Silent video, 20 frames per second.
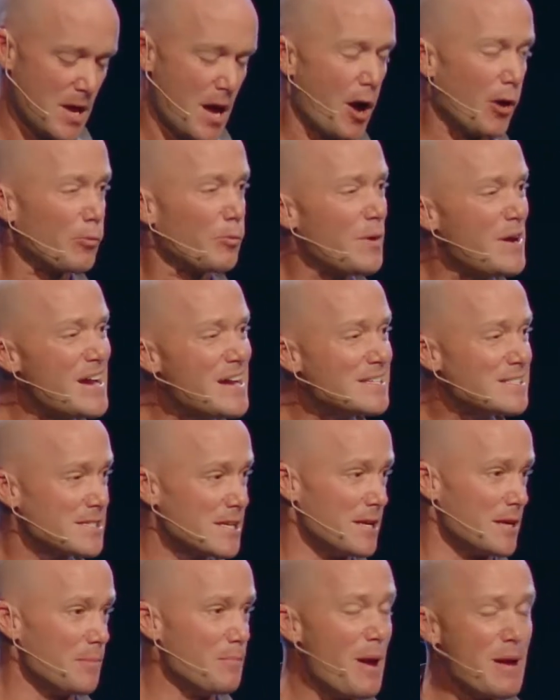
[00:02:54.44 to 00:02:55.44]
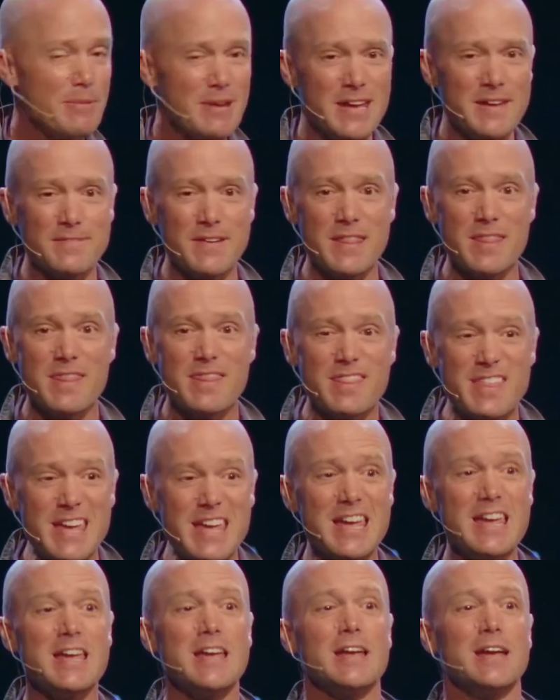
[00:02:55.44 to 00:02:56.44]
A reason, maybe even
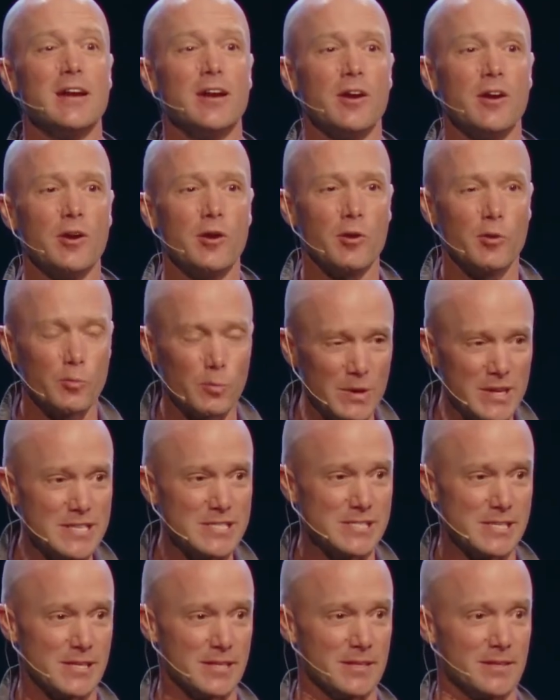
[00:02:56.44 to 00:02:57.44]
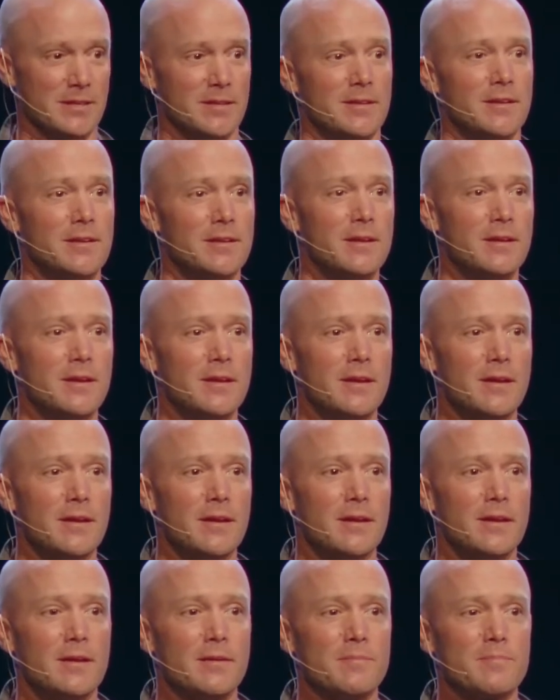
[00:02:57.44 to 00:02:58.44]
the reason,
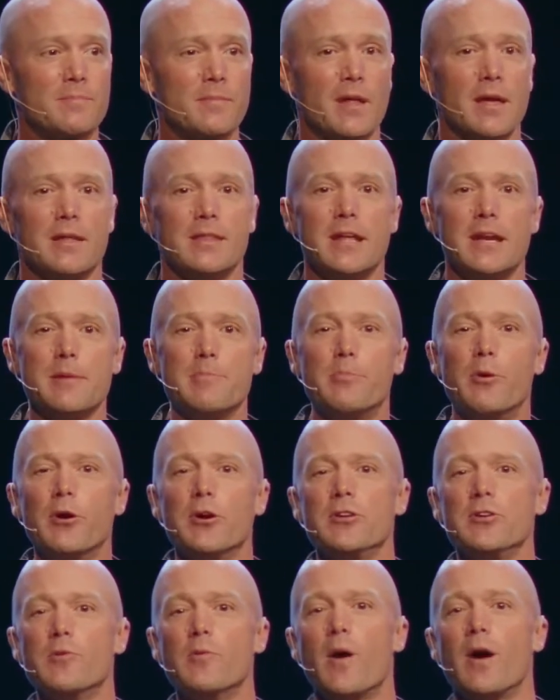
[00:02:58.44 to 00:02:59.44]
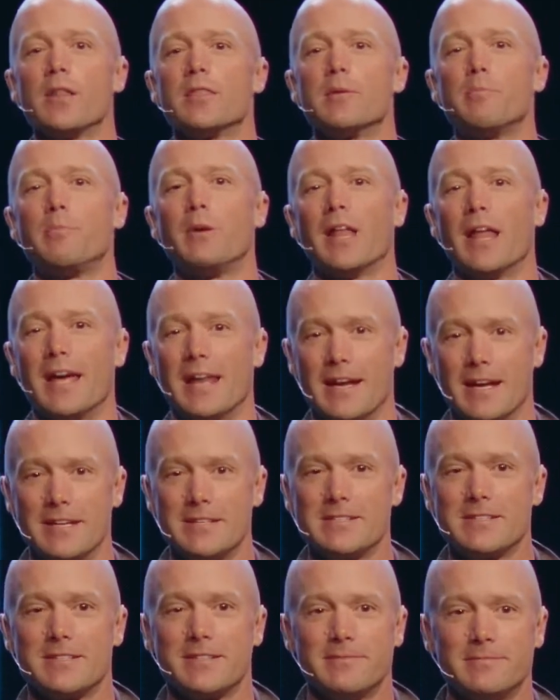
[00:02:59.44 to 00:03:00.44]
that he put you on the
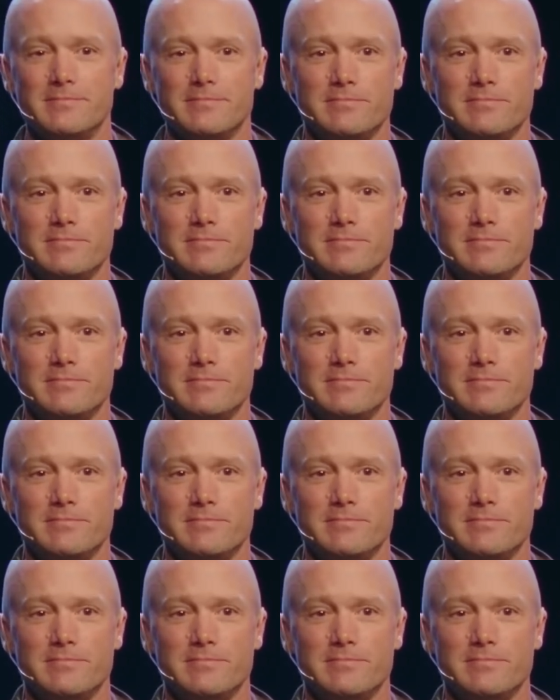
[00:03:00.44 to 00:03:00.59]
planet.